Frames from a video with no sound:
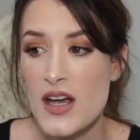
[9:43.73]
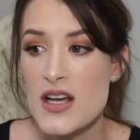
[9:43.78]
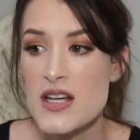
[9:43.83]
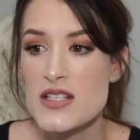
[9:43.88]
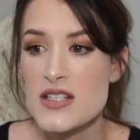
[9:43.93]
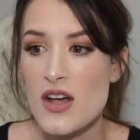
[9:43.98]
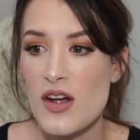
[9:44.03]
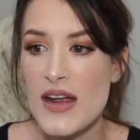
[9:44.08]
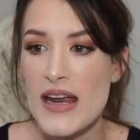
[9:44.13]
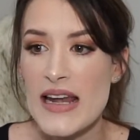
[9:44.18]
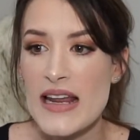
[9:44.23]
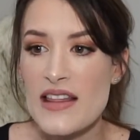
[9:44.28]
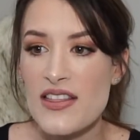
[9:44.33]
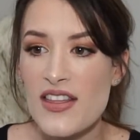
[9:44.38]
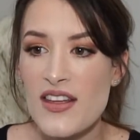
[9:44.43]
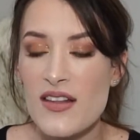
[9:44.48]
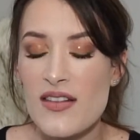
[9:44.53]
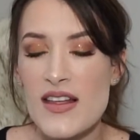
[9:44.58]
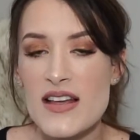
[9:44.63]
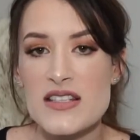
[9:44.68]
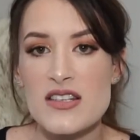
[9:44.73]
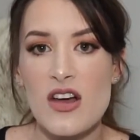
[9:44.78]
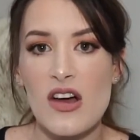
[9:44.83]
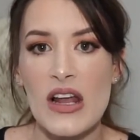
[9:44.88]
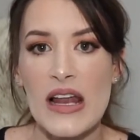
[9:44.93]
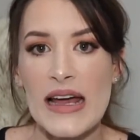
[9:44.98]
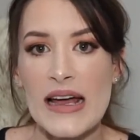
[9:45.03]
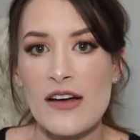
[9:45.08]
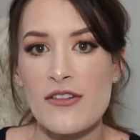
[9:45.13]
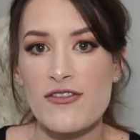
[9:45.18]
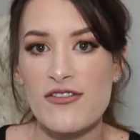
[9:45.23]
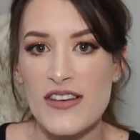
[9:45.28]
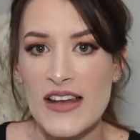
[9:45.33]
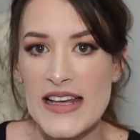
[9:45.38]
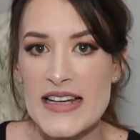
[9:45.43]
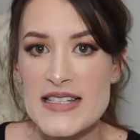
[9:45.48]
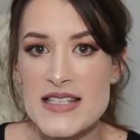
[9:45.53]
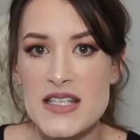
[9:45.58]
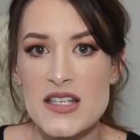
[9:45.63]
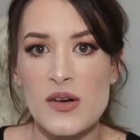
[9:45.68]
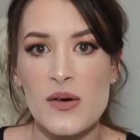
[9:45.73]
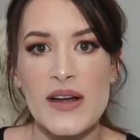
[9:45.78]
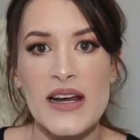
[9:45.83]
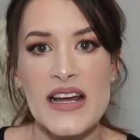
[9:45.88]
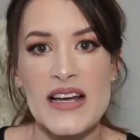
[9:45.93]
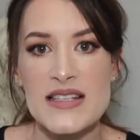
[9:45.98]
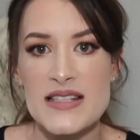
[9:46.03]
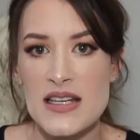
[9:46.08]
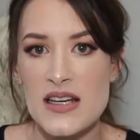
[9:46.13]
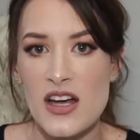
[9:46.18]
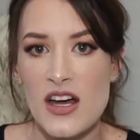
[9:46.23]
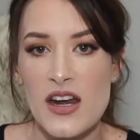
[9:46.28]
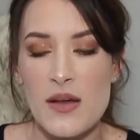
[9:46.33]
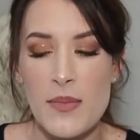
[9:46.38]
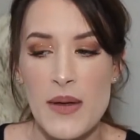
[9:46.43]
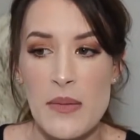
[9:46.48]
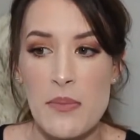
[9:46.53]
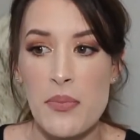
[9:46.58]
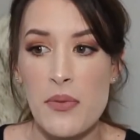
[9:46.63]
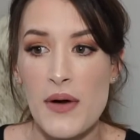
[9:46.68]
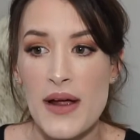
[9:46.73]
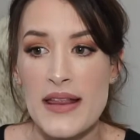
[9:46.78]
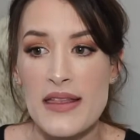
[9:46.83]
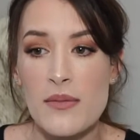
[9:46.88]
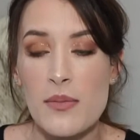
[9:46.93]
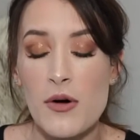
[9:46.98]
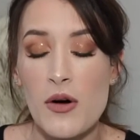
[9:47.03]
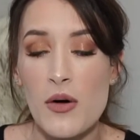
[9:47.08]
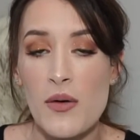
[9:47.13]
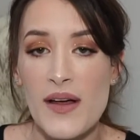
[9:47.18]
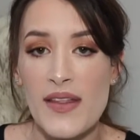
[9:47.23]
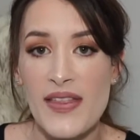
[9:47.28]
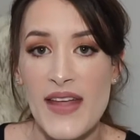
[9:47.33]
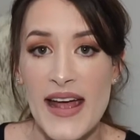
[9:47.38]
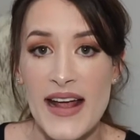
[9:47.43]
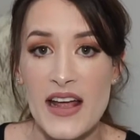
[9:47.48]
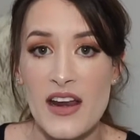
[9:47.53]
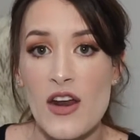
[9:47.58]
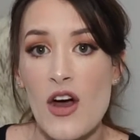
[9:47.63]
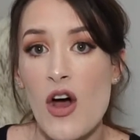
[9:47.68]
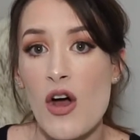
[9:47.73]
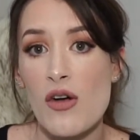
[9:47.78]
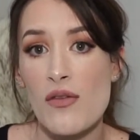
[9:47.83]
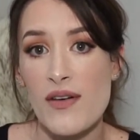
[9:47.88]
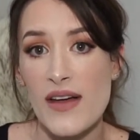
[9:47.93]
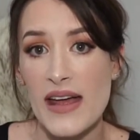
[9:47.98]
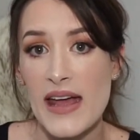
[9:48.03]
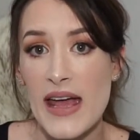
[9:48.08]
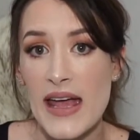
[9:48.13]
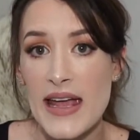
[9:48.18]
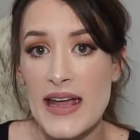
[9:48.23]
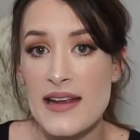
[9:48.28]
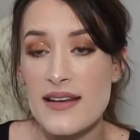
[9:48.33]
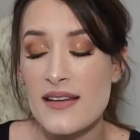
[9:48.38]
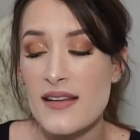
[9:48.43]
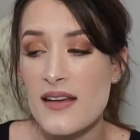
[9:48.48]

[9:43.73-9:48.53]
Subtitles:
So anything that's got like a fleece to it isn't going to be breathable, and they can overheat.